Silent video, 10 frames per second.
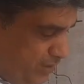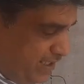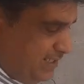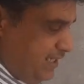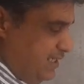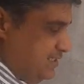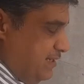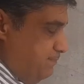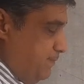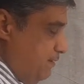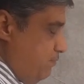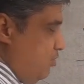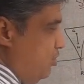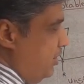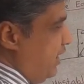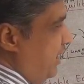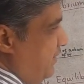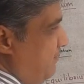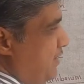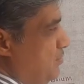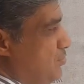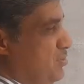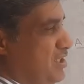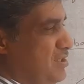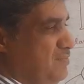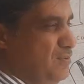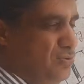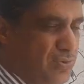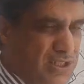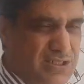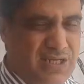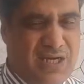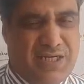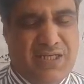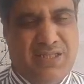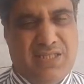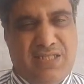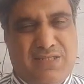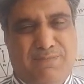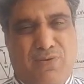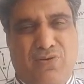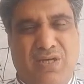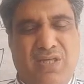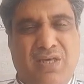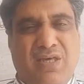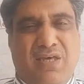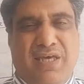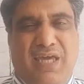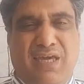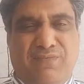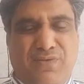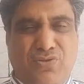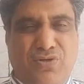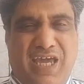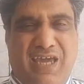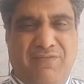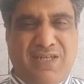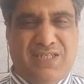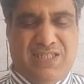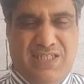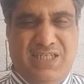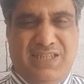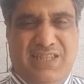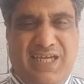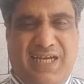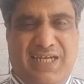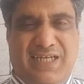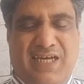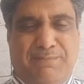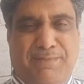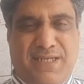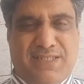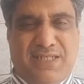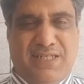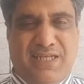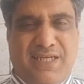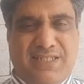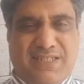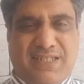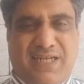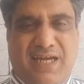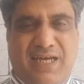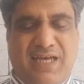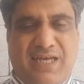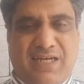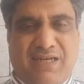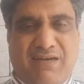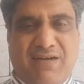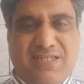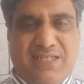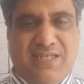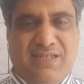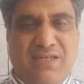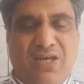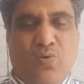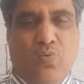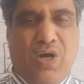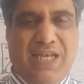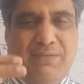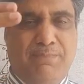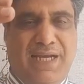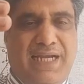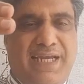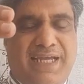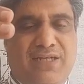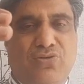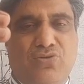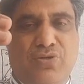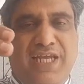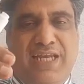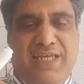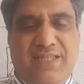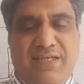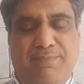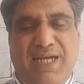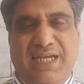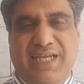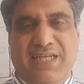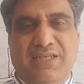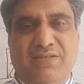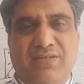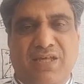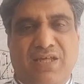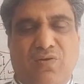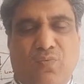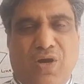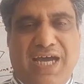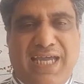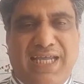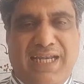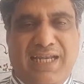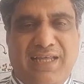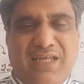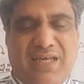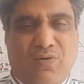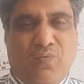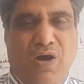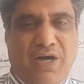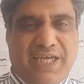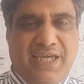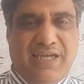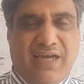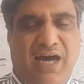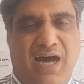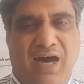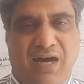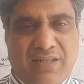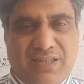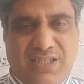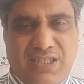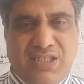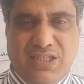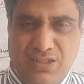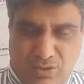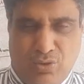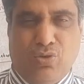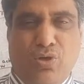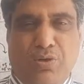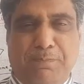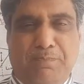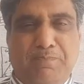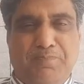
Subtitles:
One example more I want to give you, which is not in this book. Have you ever seen that a person is crossing one building to another building while walking on the rope?